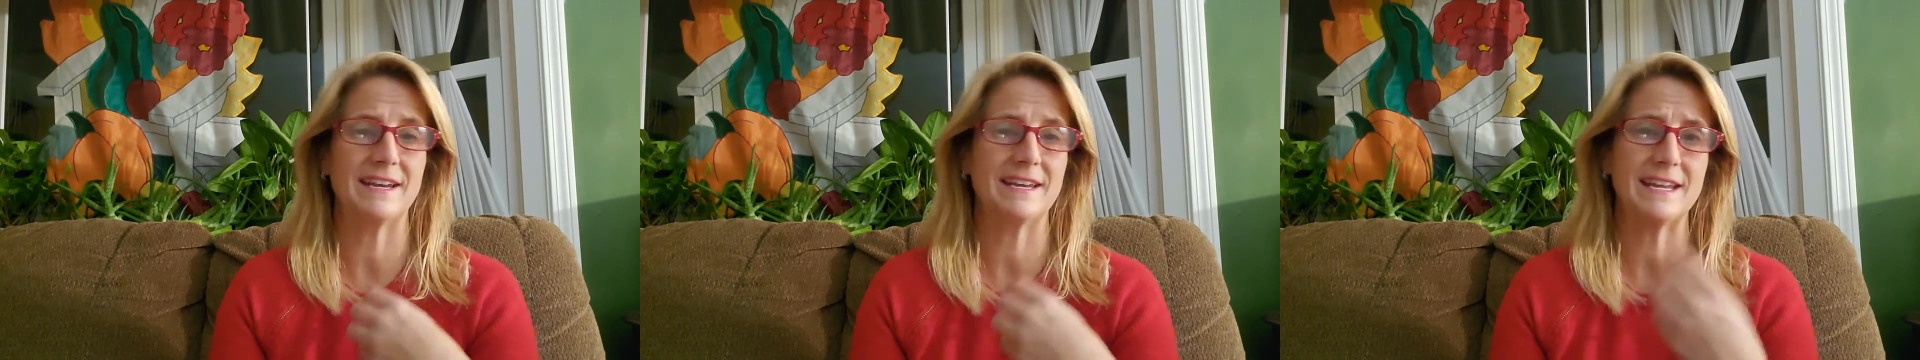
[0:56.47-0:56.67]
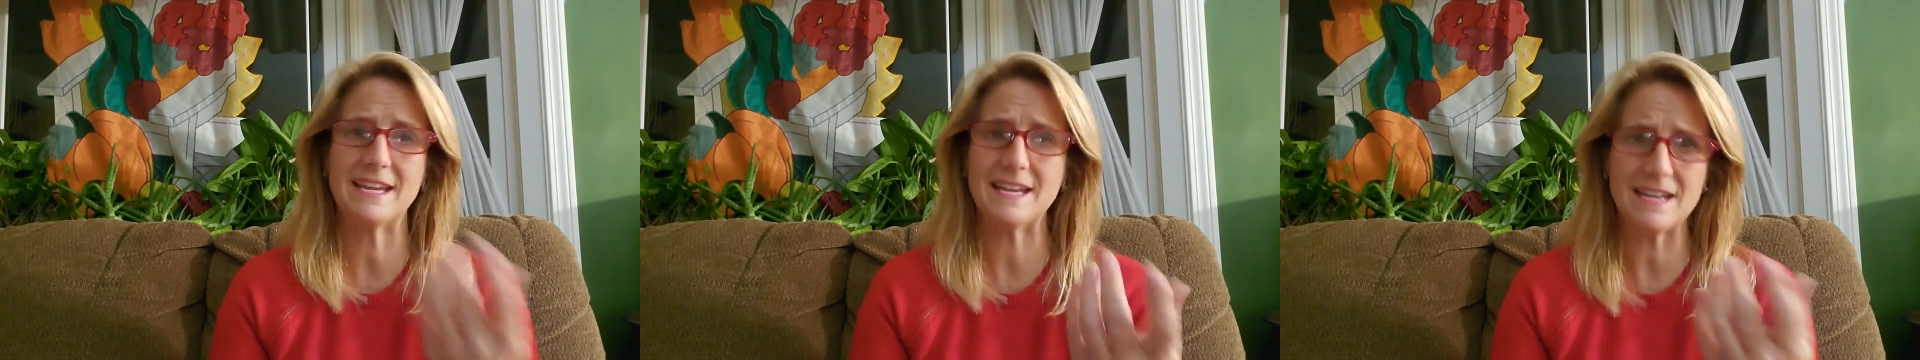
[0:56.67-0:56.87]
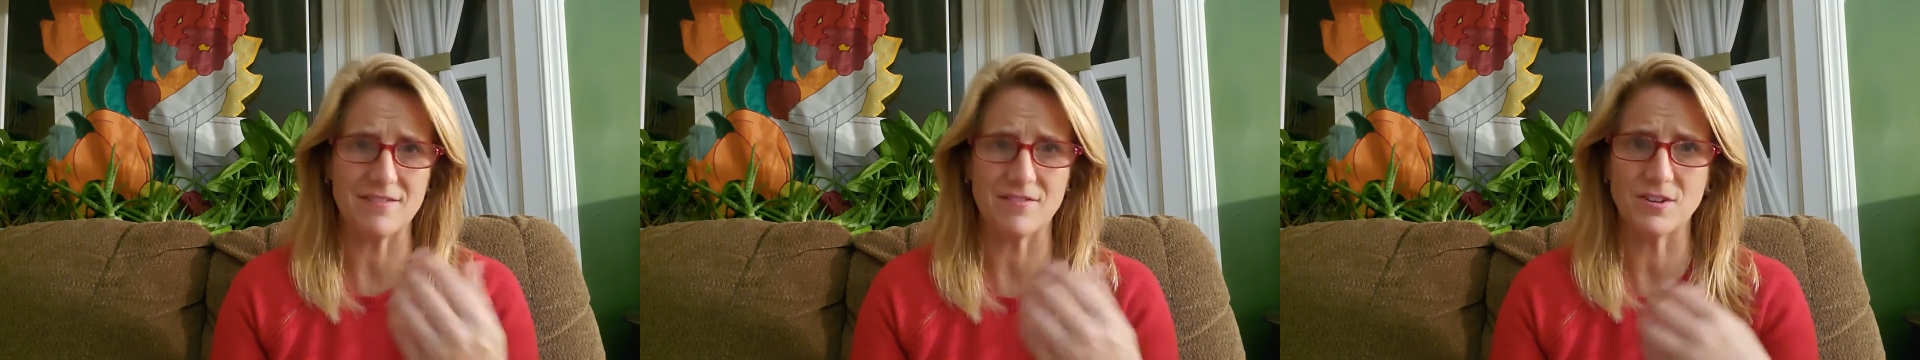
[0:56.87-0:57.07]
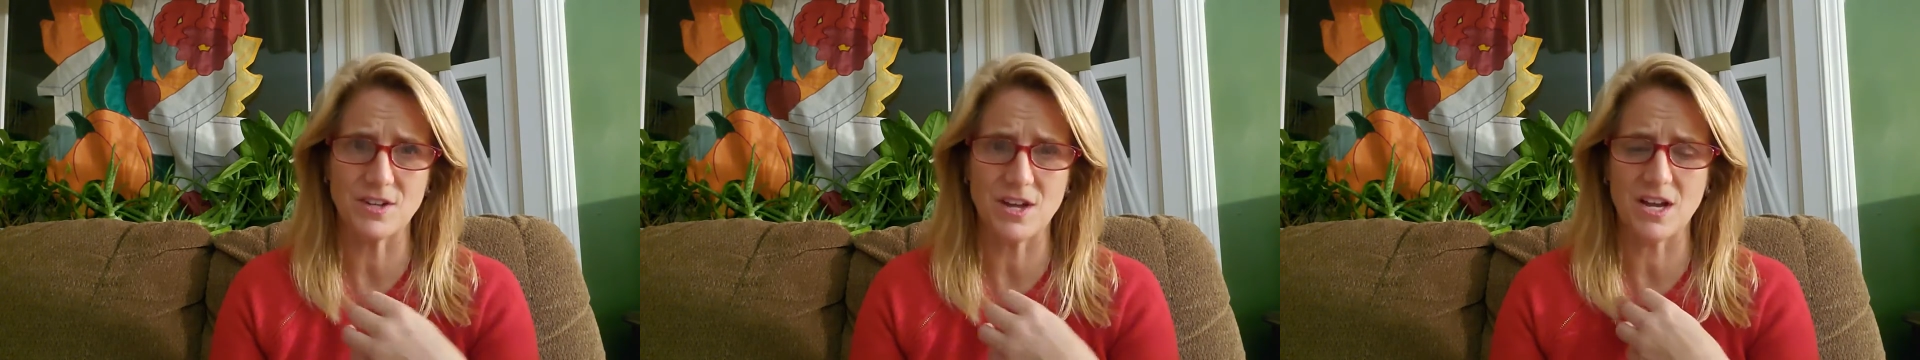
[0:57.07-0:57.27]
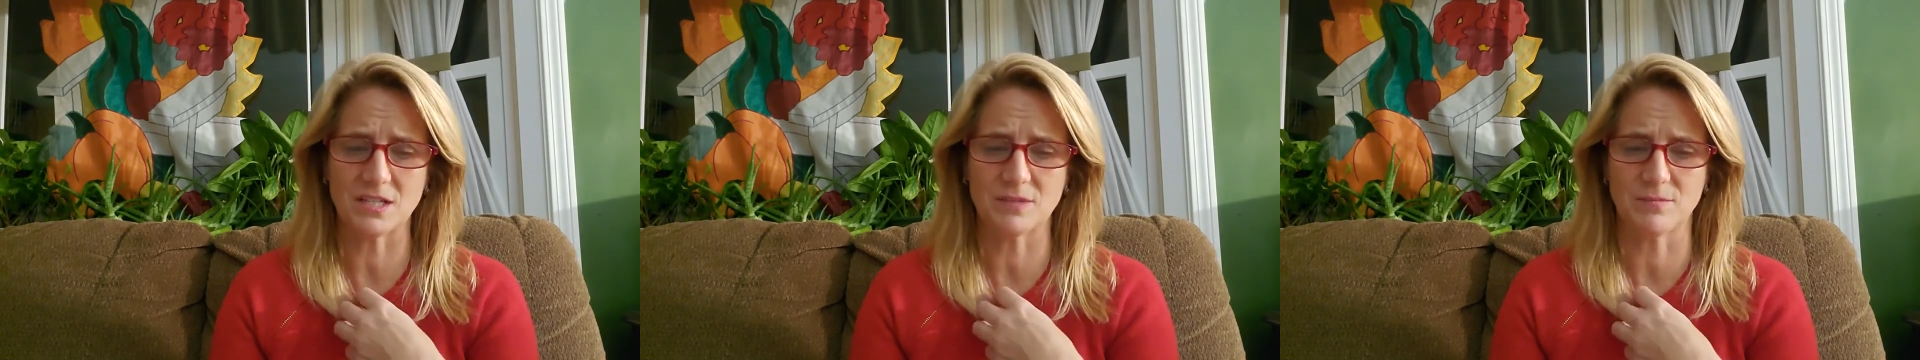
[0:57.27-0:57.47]
and he never
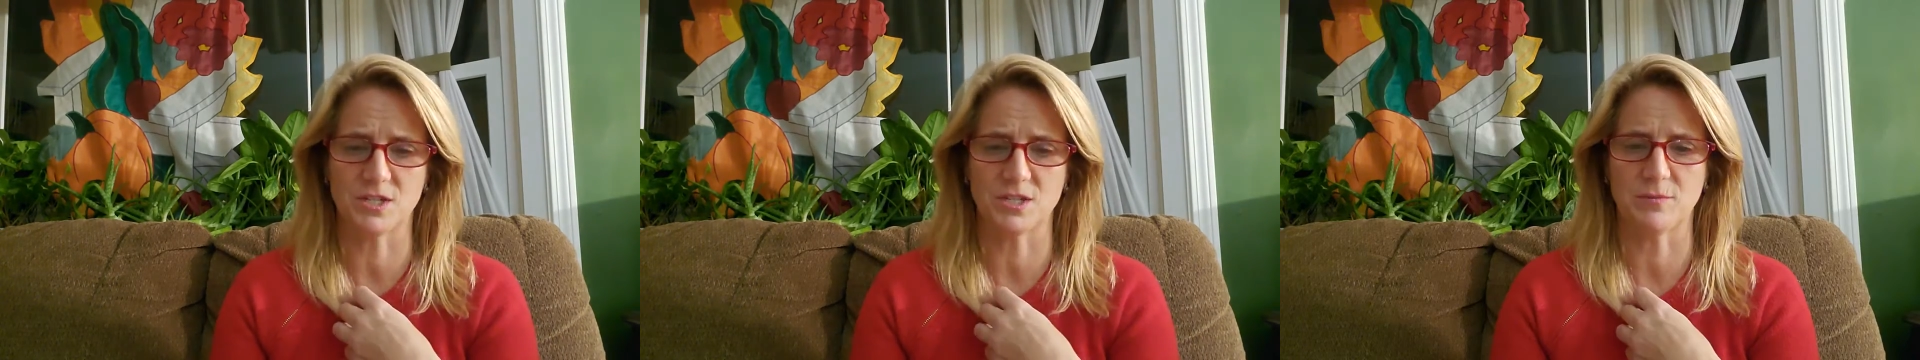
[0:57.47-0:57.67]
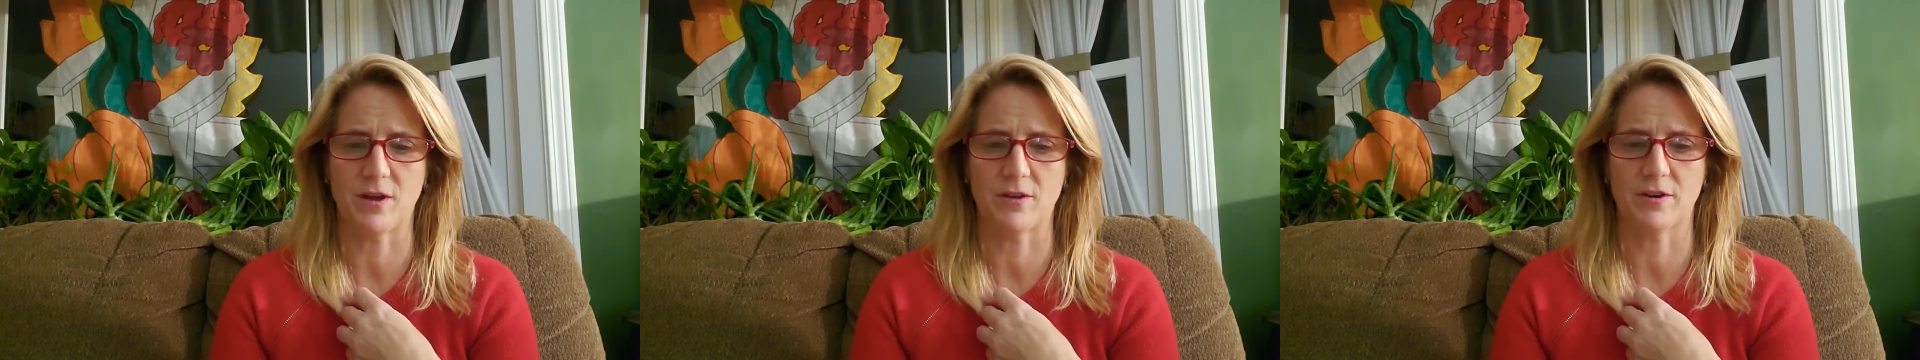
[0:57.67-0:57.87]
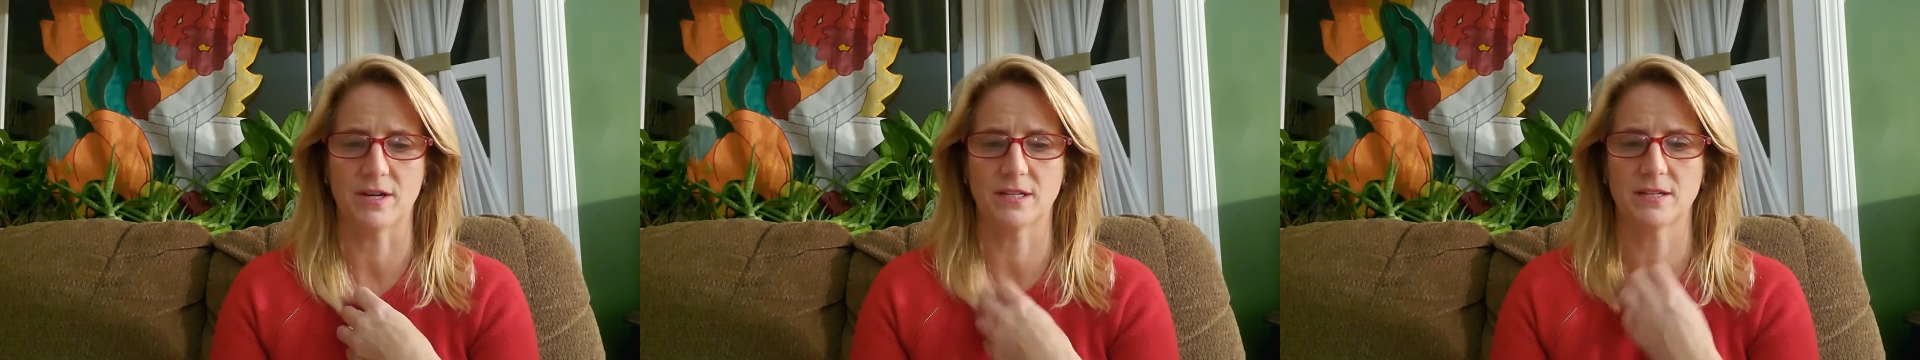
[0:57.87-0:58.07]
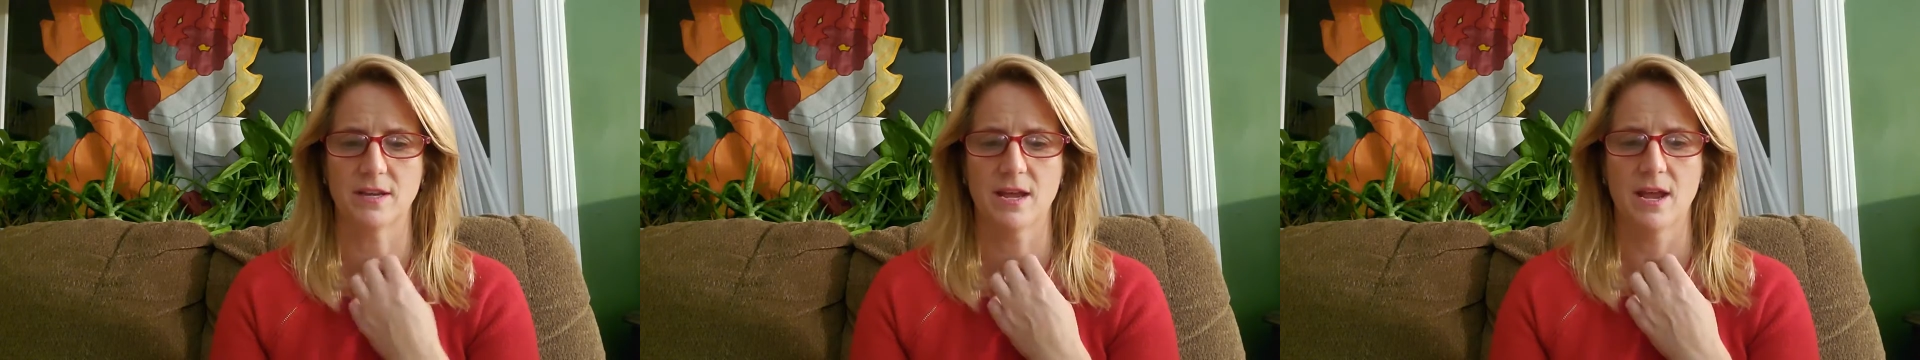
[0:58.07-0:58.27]
talked much about it.